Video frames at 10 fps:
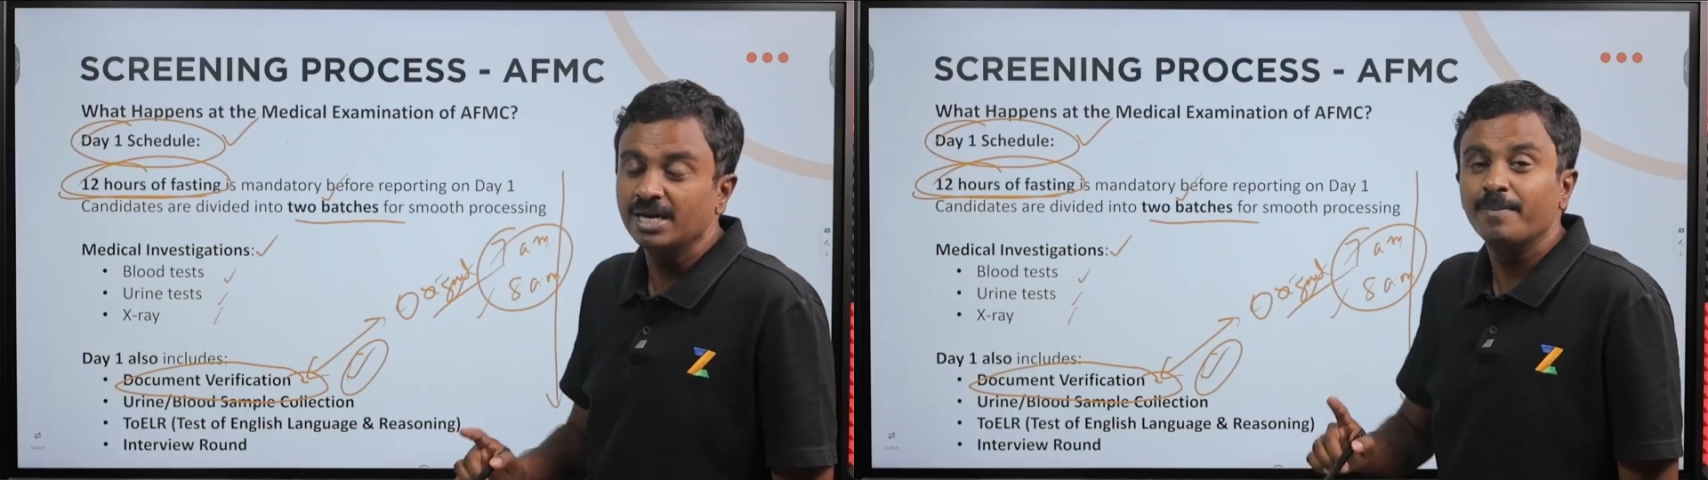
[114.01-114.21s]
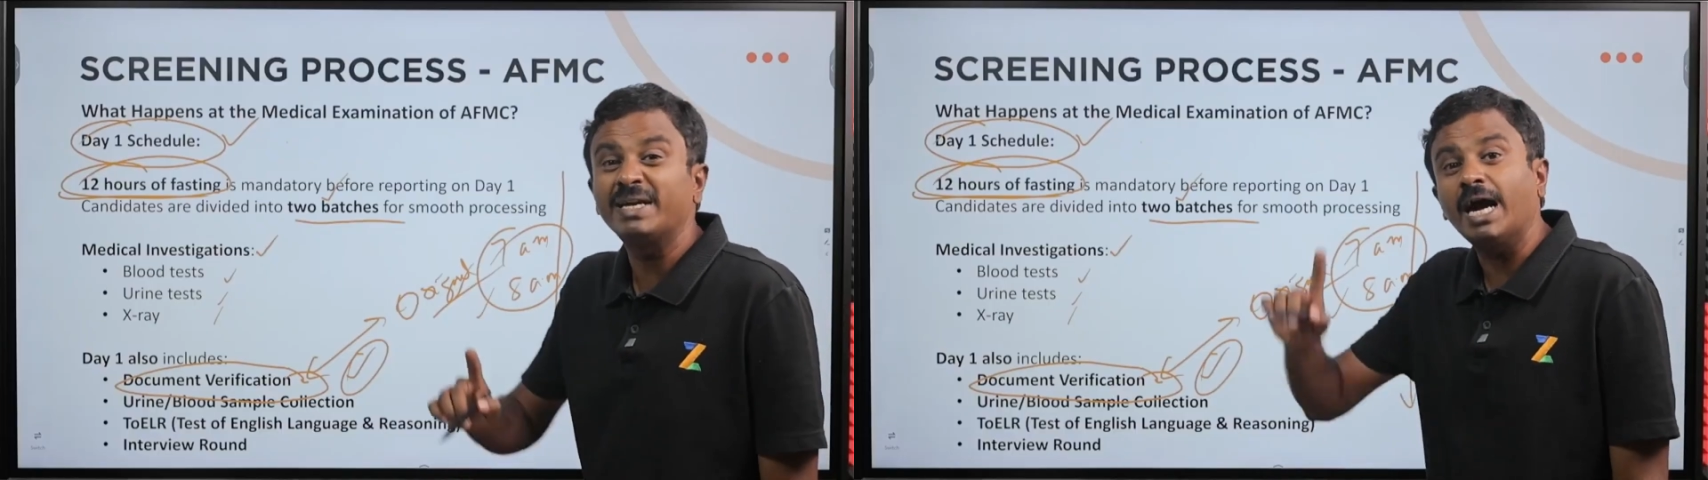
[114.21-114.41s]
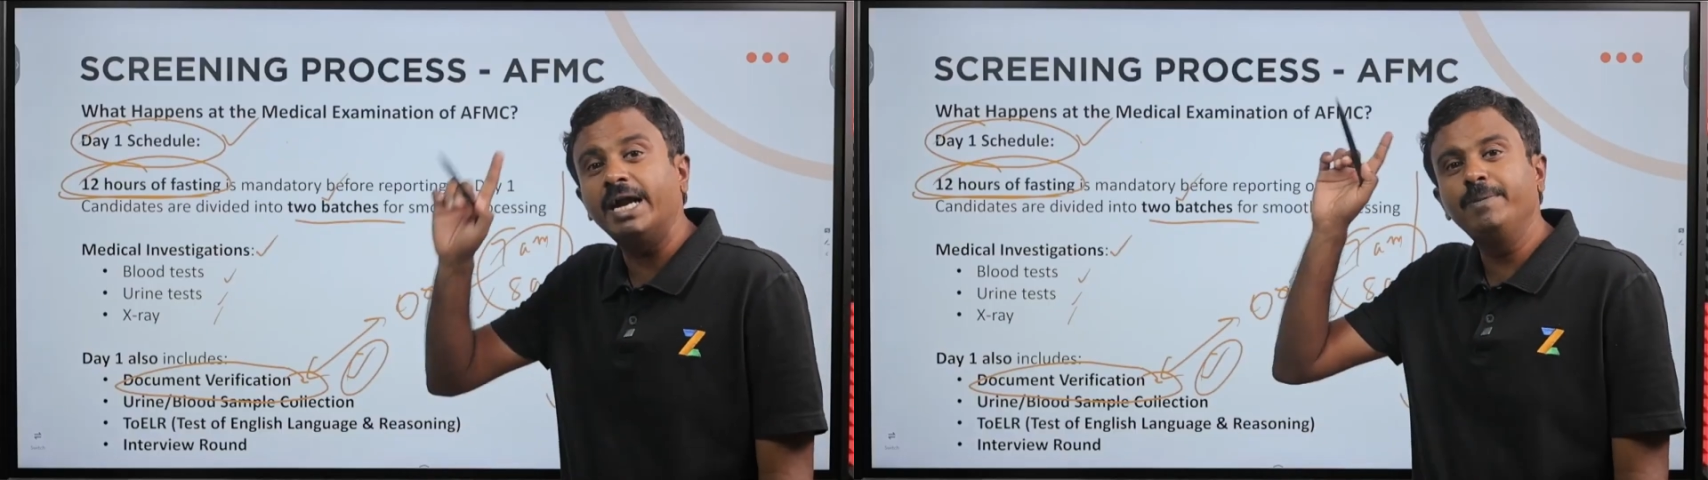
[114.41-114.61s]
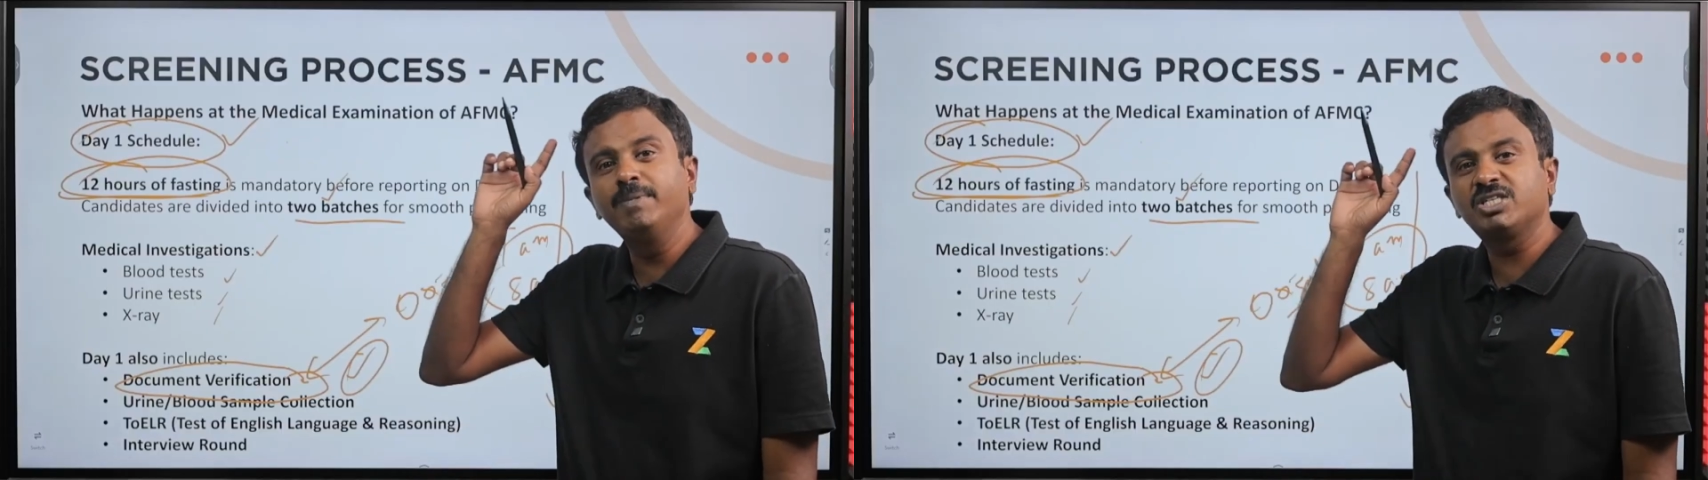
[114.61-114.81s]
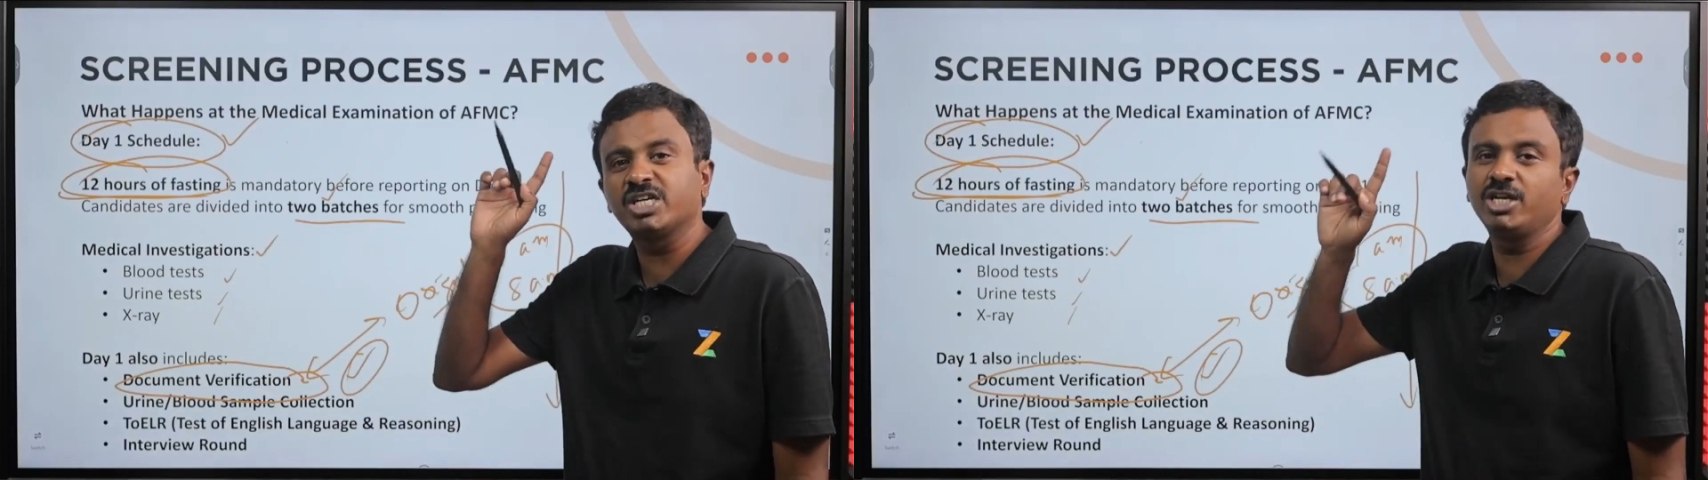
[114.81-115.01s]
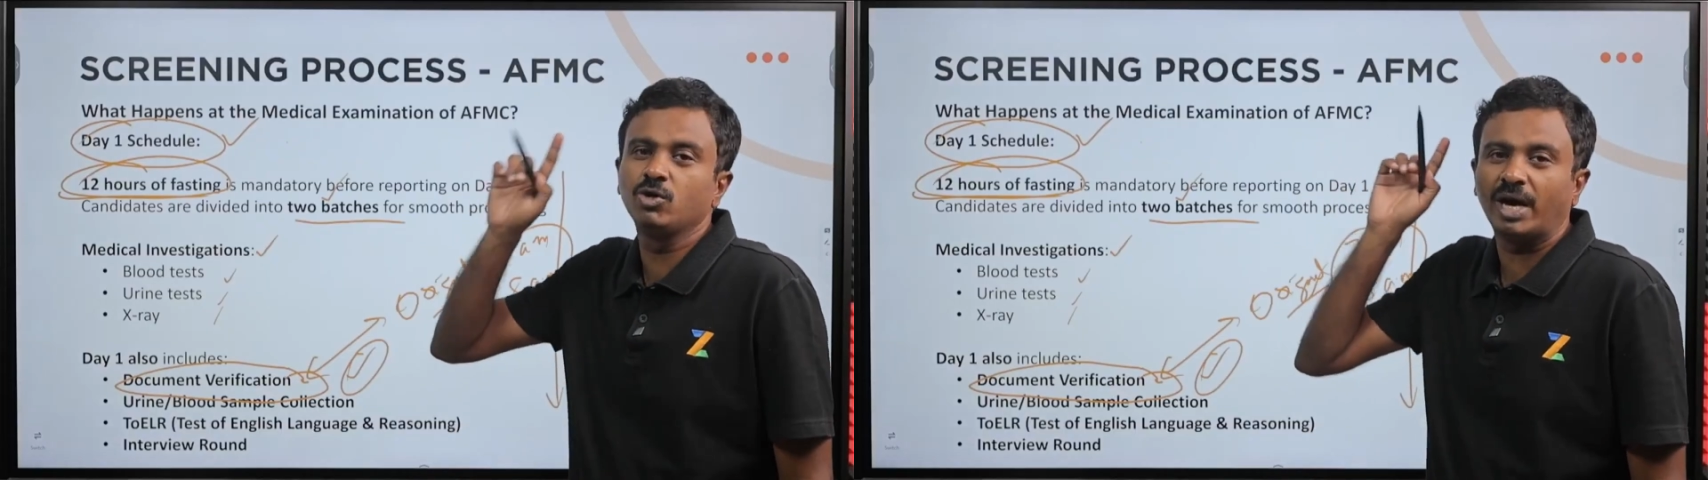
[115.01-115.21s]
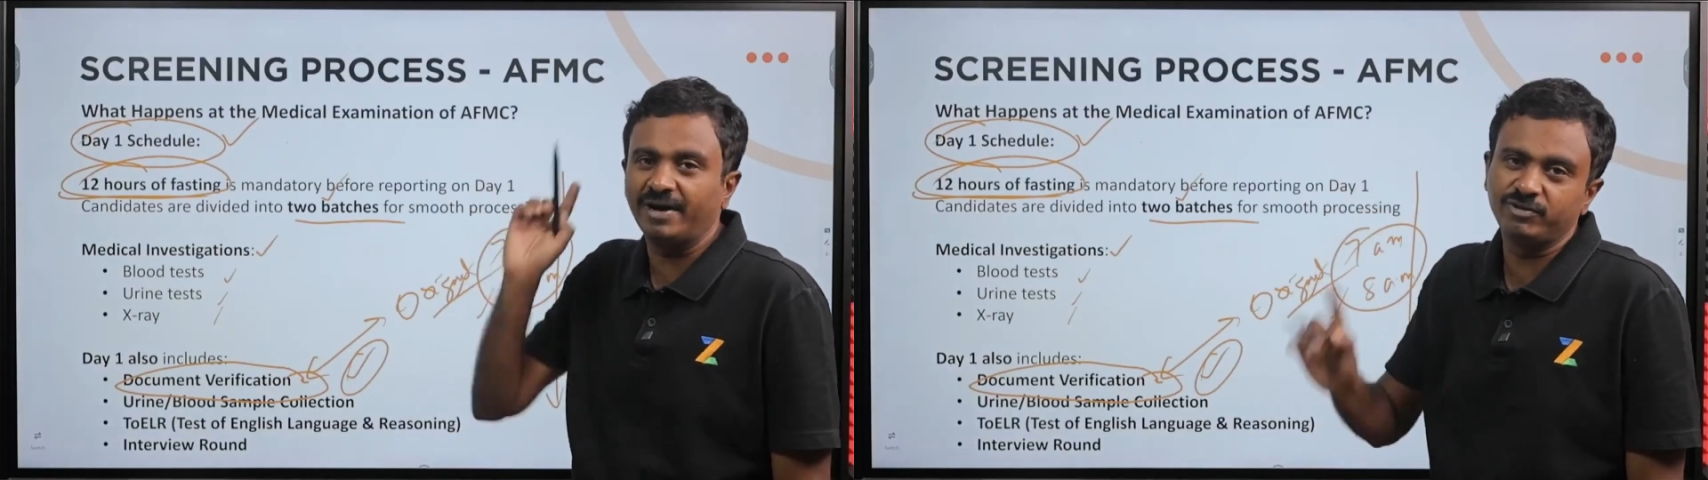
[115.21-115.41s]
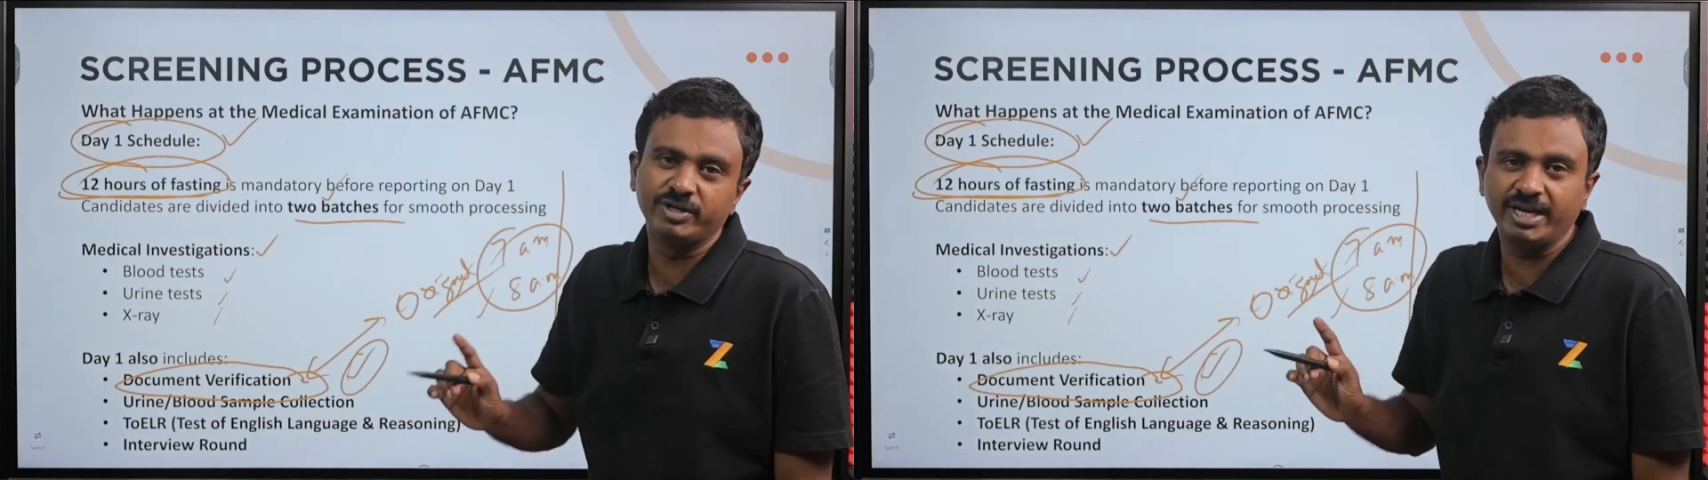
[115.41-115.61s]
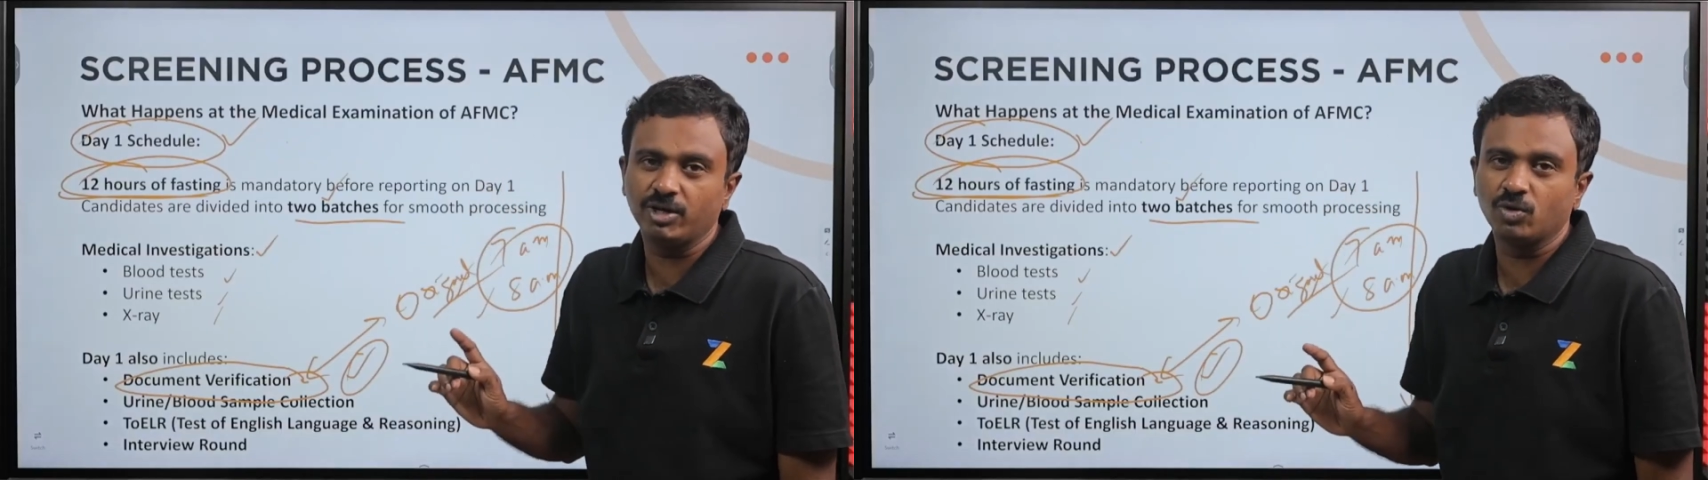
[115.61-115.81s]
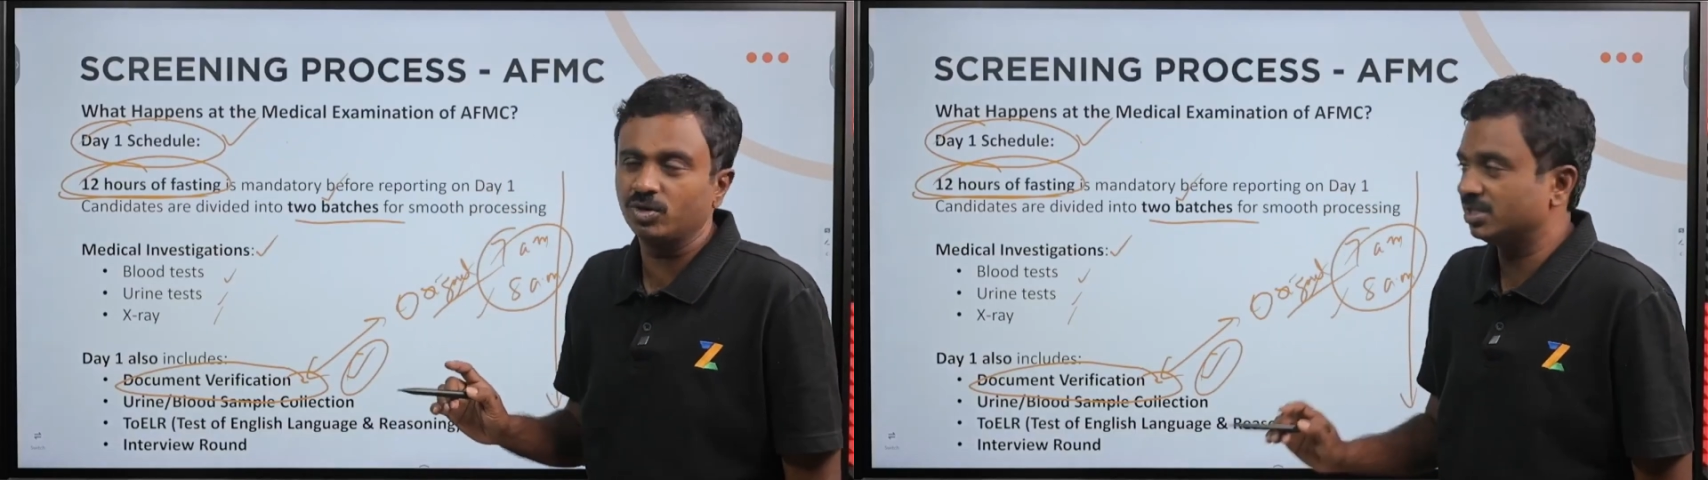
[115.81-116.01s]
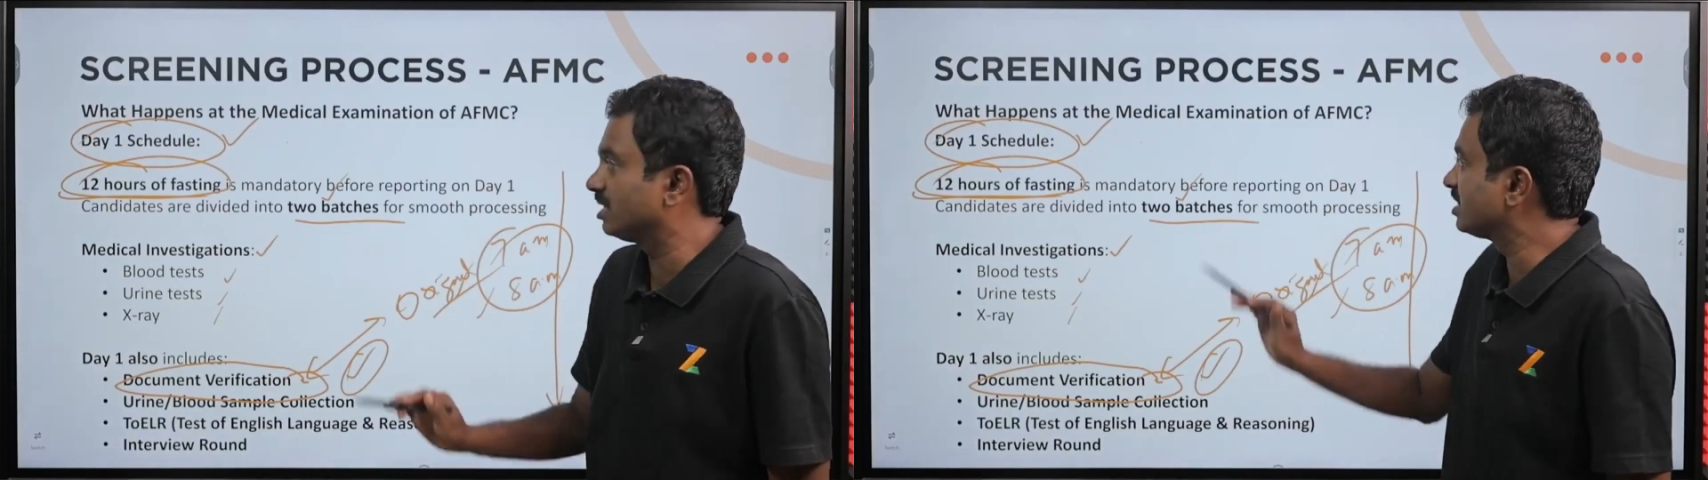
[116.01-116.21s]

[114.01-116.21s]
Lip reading: but admission, you have to take your originals.